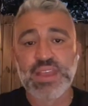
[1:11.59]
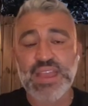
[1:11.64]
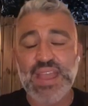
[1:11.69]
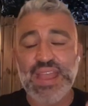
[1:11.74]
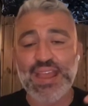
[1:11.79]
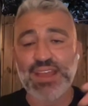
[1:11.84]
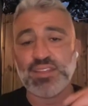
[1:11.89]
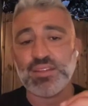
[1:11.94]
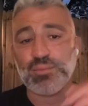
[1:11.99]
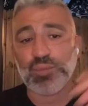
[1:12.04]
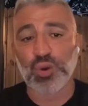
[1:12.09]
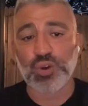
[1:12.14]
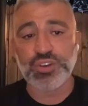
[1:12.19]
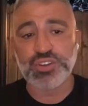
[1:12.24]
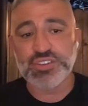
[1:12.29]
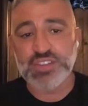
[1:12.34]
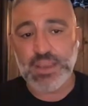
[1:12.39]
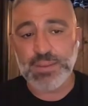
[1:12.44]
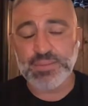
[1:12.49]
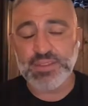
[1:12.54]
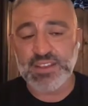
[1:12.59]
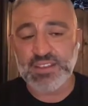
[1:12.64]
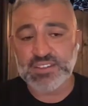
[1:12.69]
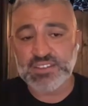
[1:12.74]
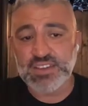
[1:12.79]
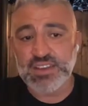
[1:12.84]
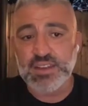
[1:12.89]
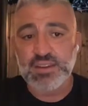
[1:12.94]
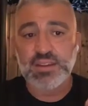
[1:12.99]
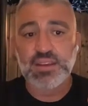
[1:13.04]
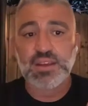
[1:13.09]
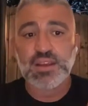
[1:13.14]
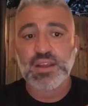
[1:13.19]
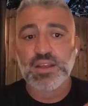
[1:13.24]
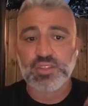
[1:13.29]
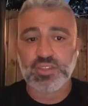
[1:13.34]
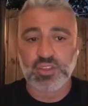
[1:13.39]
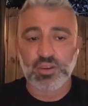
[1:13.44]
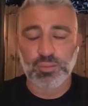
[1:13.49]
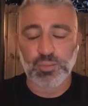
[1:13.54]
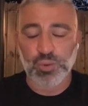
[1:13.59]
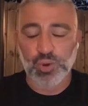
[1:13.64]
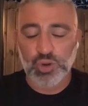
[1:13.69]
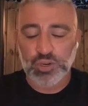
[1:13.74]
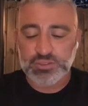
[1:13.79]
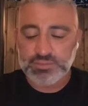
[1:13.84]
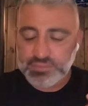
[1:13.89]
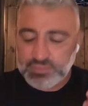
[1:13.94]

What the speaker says: and the more you type things in, the more